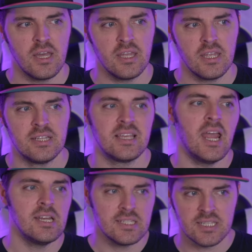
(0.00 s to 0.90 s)
it's
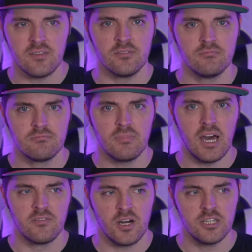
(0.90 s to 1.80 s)
87 out of
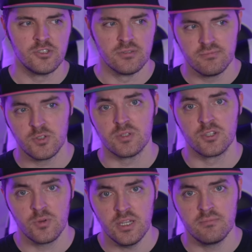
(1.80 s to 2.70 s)
100. So it's
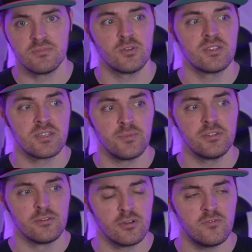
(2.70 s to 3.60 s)
green, so this is something to
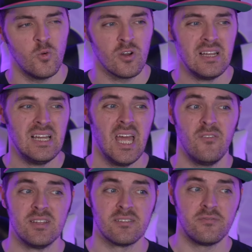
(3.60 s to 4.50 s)
look for. If it's
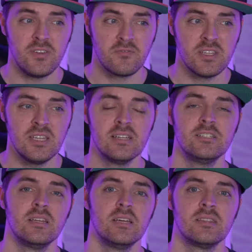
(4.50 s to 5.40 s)
a 50, then